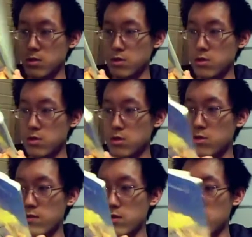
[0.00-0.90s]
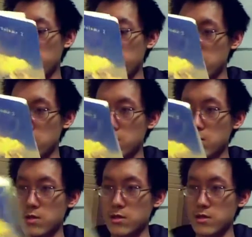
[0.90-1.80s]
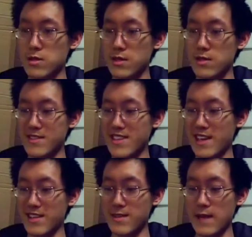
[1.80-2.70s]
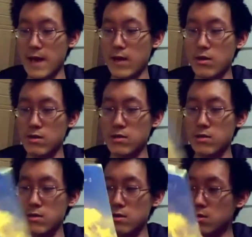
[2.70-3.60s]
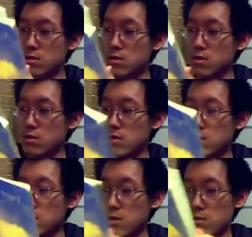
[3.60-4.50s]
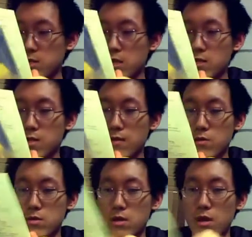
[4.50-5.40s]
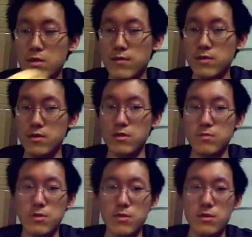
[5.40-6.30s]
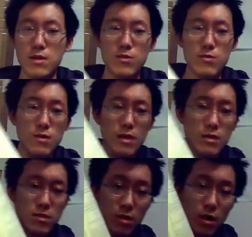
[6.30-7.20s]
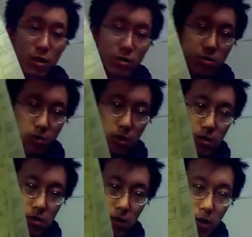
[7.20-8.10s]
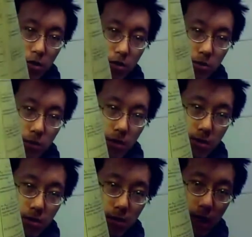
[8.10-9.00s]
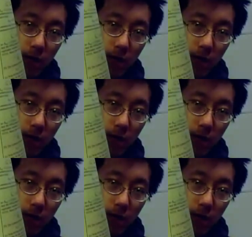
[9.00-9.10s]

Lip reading: is just university physics, so it's not that hard. The next level is college physics, but I don't. That's just college, but that's just calculus based. This is